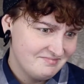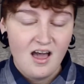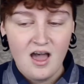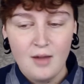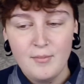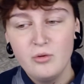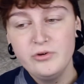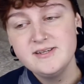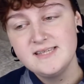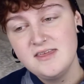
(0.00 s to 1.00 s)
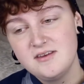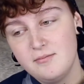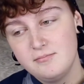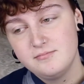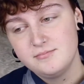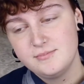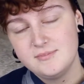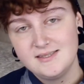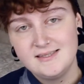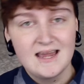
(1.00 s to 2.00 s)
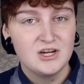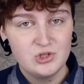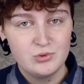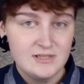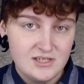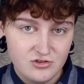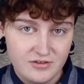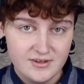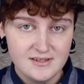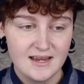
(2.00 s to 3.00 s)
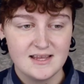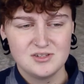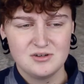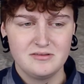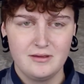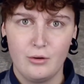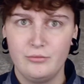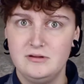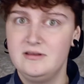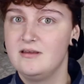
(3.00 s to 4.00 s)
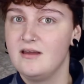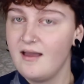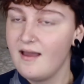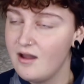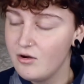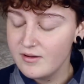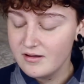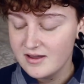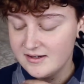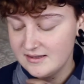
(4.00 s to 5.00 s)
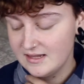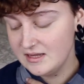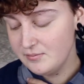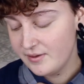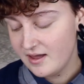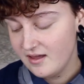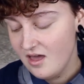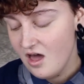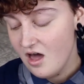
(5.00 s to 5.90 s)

um, I wouldn't say that I'm sexually driven, like it's not the only thing I care about kind of thing, but